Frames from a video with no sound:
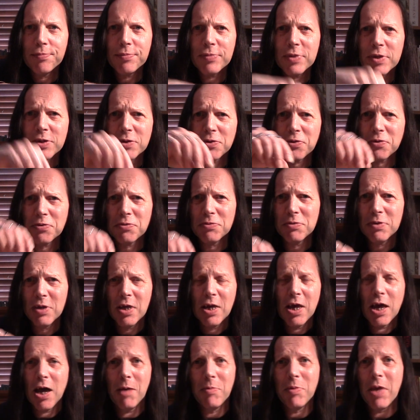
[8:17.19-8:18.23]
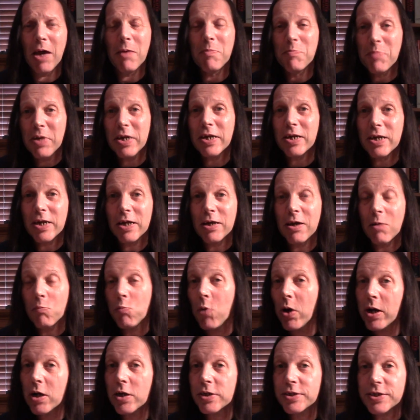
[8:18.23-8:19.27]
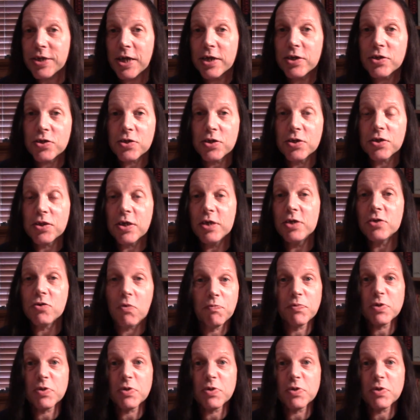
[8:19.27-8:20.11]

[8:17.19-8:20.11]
And admittedly, when I tasted these,